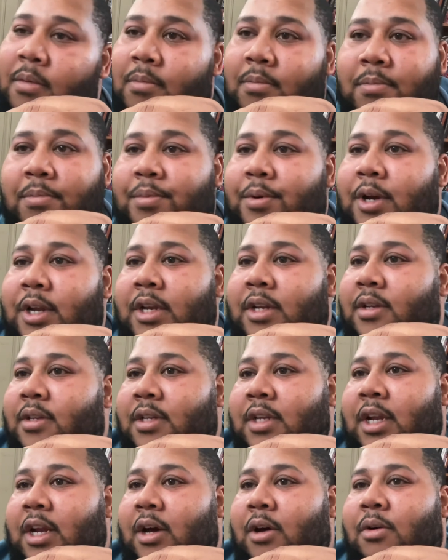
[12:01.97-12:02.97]
put,
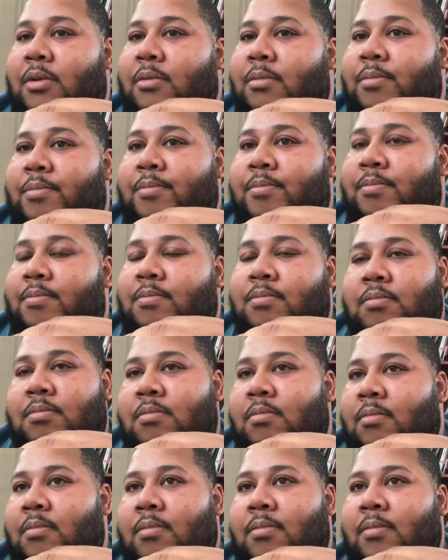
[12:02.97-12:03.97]

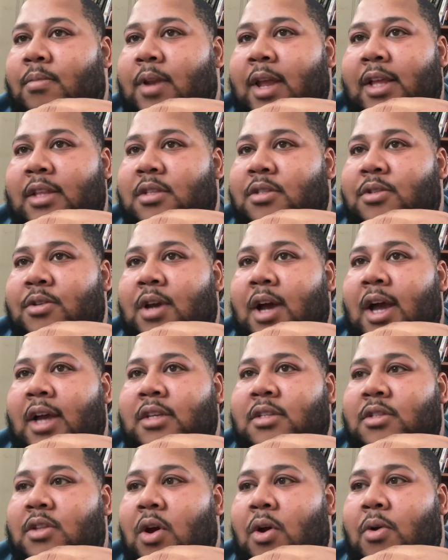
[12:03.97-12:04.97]
let you guys
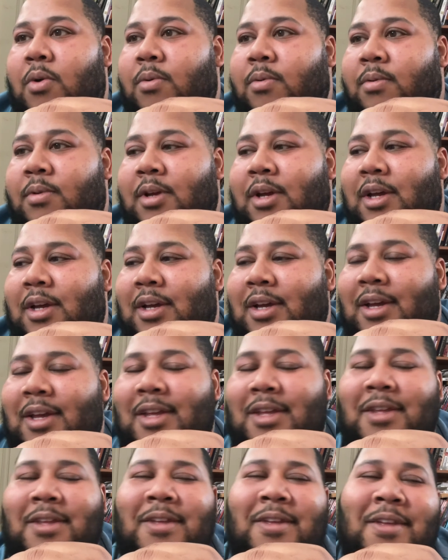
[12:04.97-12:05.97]
know.
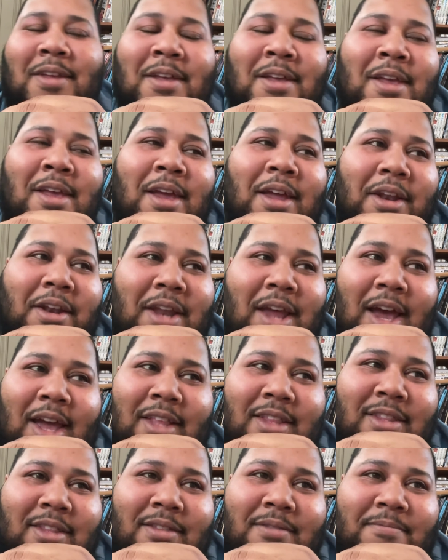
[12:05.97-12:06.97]
Not
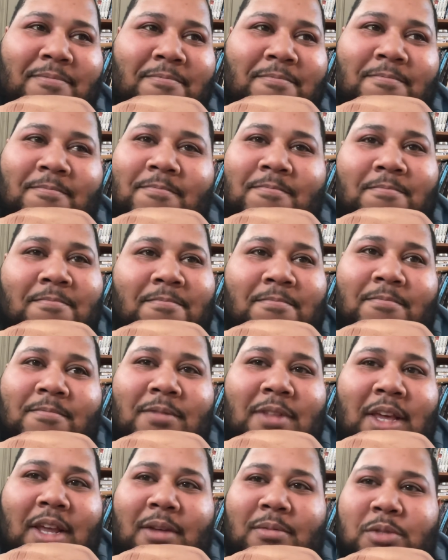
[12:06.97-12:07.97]

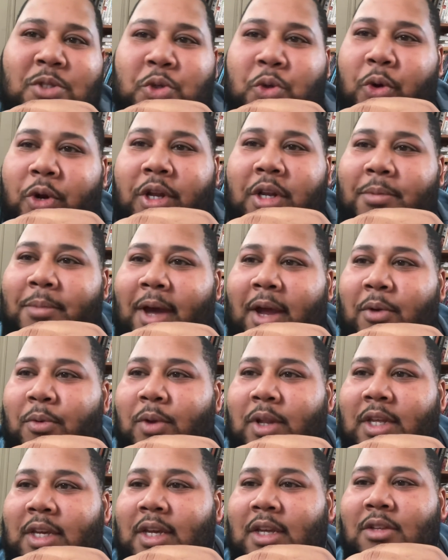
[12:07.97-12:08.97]
that I'm sure anybody
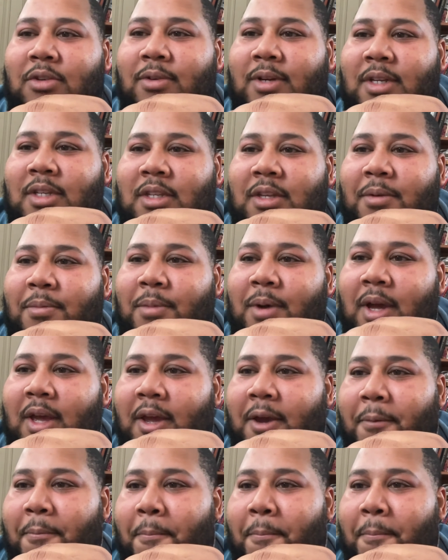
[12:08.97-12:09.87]
really interested, but